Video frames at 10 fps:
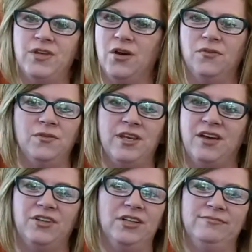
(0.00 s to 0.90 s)
No,
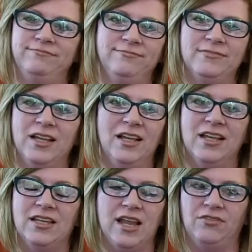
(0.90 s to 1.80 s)
never.
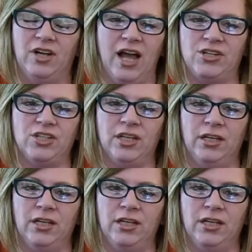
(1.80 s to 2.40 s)
Never, actually.